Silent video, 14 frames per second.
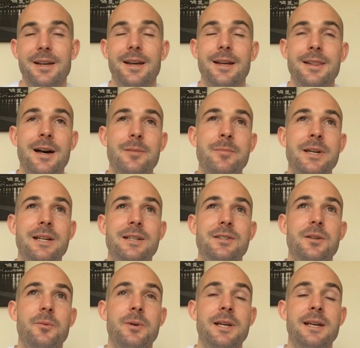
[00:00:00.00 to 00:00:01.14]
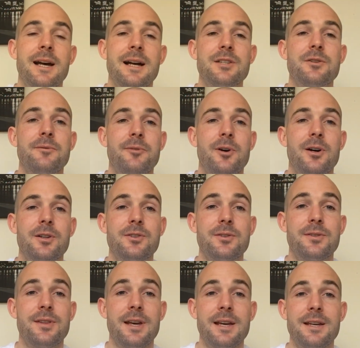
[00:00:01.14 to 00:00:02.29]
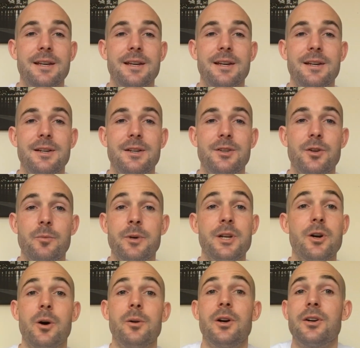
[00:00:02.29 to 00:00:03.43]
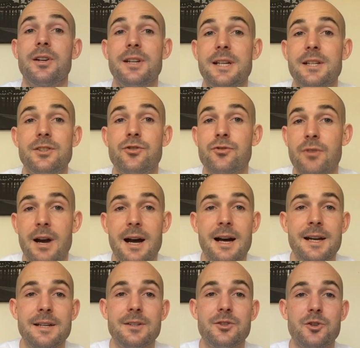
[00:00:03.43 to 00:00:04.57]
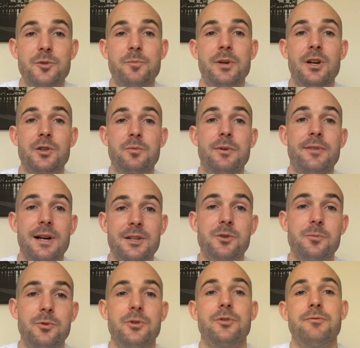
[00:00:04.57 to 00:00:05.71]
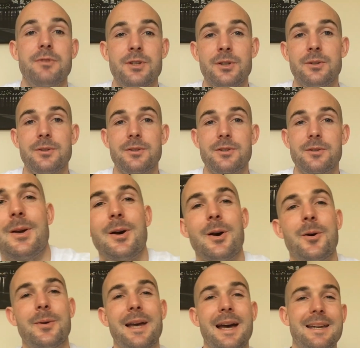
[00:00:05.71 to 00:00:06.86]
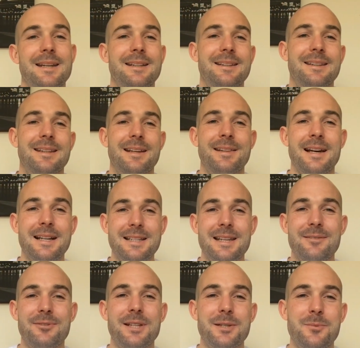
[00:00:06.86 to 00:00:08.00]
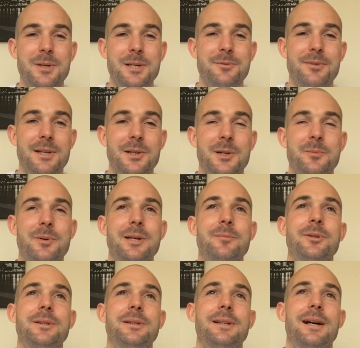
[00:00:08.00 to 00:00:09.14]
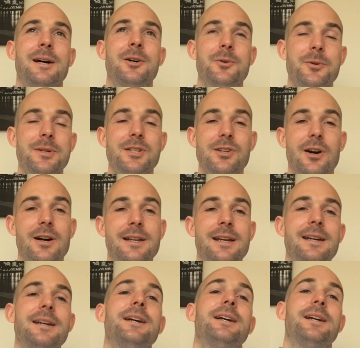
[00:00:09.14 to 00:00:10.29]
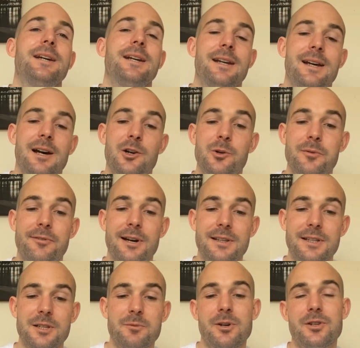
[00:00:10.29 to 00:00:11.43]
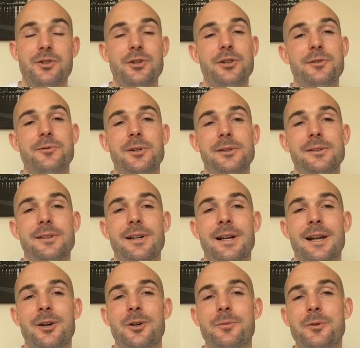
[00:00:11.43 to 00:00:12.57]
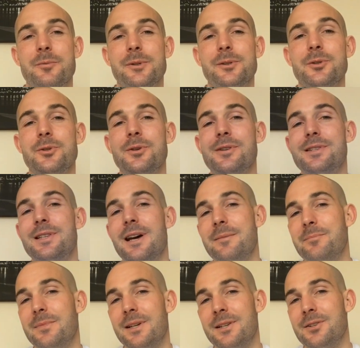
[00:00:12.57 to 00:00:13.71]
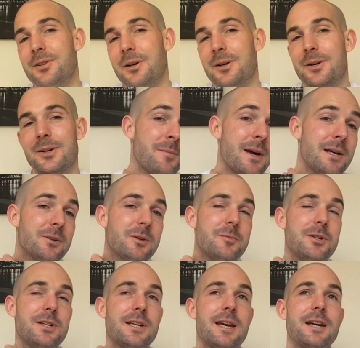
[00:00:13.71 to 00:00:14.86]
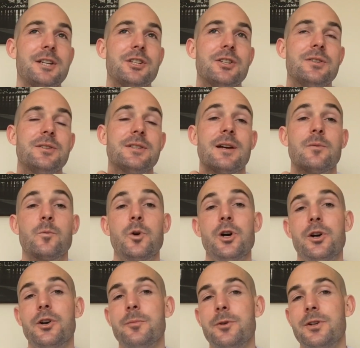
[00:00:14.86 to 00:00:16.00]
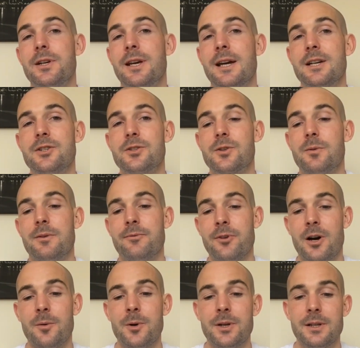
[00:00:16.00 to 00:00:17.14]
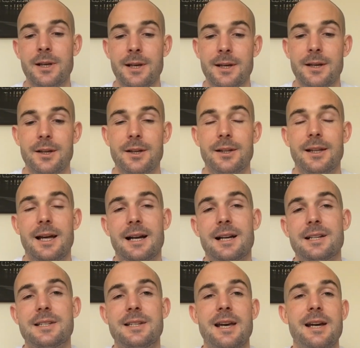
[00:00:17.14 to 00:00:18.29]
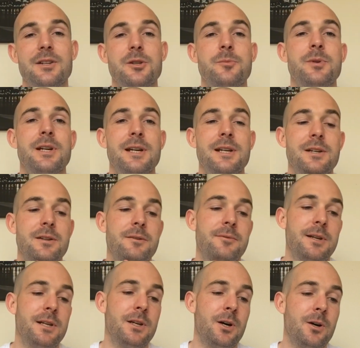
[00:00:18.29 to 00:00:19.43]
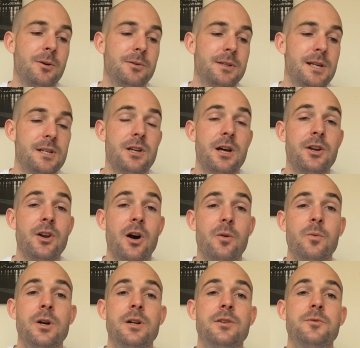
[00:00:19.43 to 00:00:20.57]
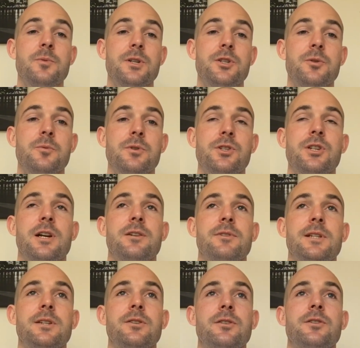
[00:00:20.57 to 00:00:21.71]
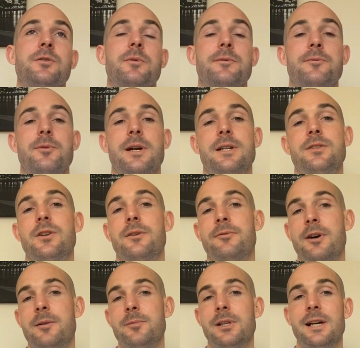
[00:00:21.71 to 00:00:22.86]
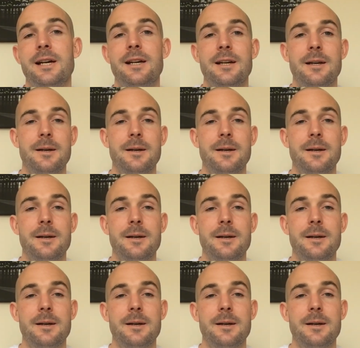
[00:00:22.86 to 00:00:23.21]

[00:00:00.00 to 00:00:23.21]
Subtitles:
And that means that we can't afford to think that we no longer need to try just because we've had some good results. Okay, and that is it for this week's video, people. I hope you enjoyed it. I hope you find these words useful, and I hope you will use them in your email communications and work communications going forward. Like I said at the beginning of the video, these are not words which you would generally use with friends or family.